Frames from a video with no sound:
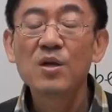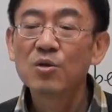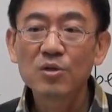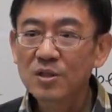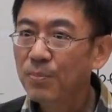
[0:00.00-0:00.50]

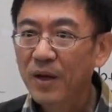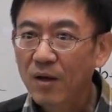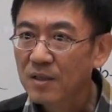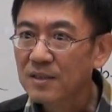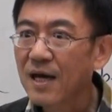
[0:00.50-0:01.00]
You just pick
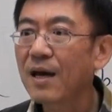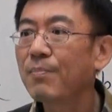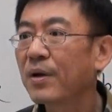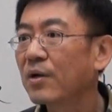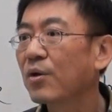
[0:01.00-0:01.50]
out the side
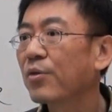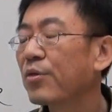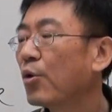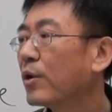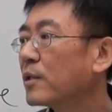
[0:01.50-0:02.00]
and pick out the
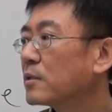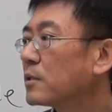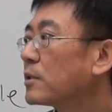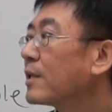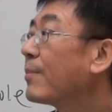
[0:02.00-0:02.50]
authorities.
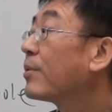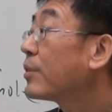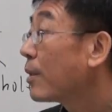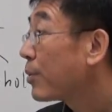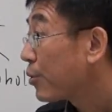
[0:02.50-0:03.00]
This is the number
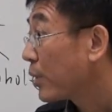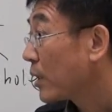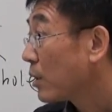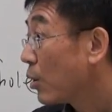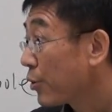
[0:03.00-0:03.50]
3,
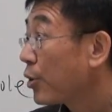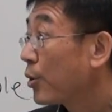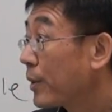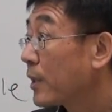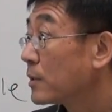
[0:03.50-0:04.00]

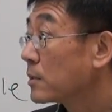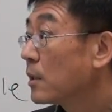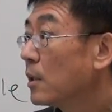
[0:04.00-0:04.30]
authorities.